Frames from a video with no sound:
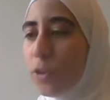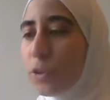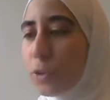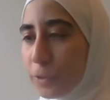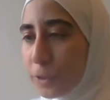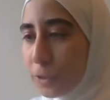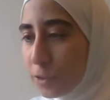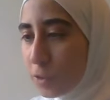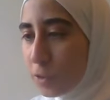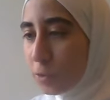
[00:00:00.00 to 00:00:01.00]
in order for
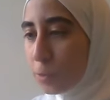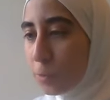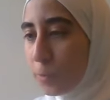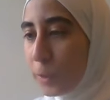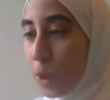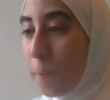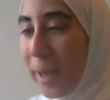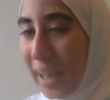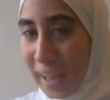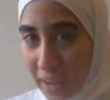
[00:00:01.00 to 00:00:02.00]
you to be
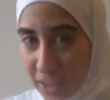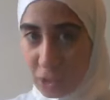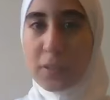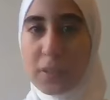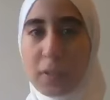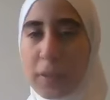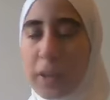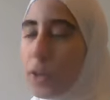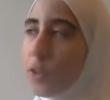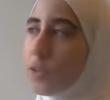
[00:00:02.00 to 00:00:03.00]
compassionate on
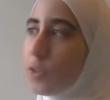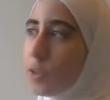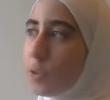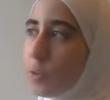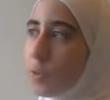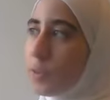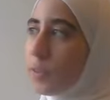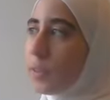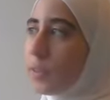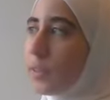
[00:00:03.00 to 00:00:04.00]
yourself. So
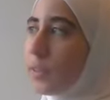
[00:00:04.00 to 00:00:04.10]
